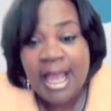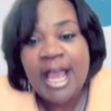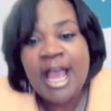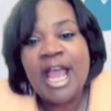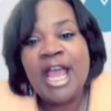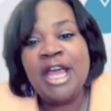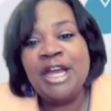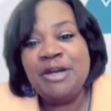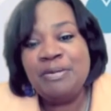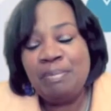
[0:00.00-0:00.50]

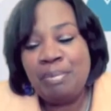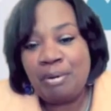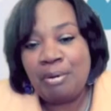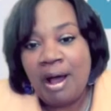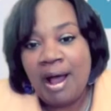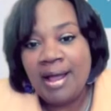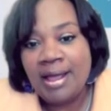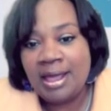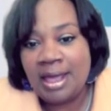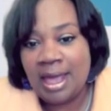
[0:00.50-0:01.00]
and
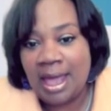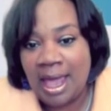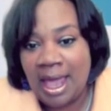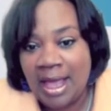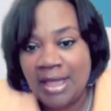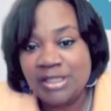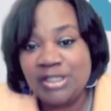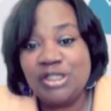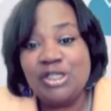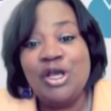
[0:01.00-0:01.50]

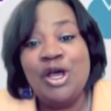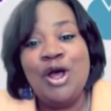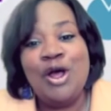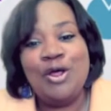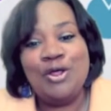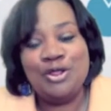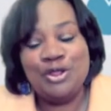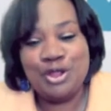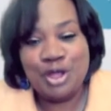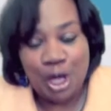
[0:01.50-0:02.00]
broadcast
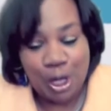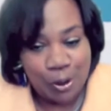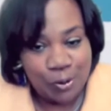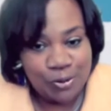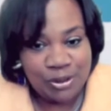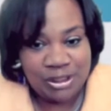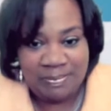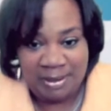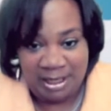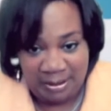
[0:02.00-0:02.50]

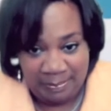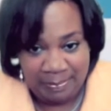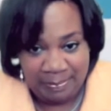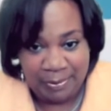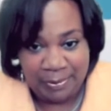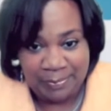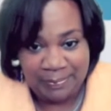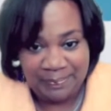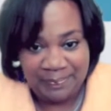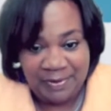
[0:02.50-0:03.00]
those
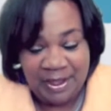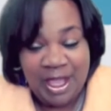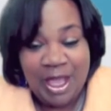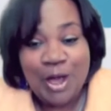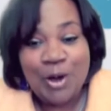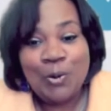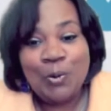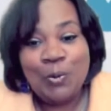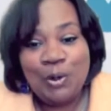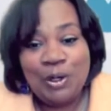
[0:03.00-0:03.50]
people.
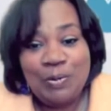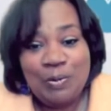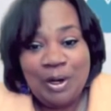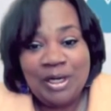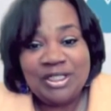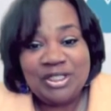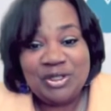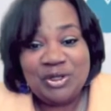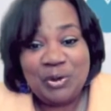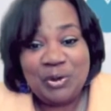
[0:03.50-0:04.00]
We
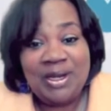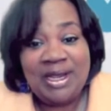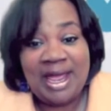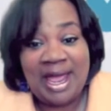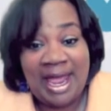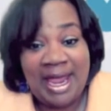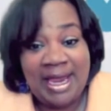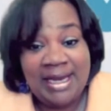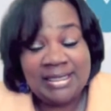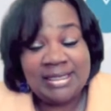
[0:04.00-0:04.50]
want to
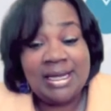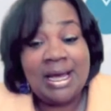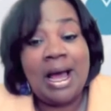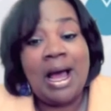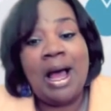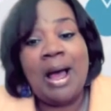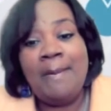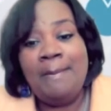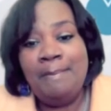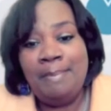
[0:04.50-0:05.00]
create
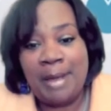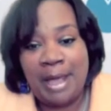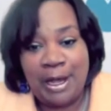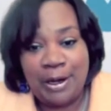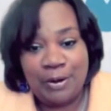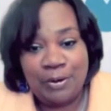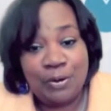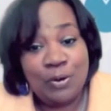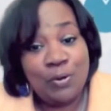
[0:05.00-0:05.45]
a better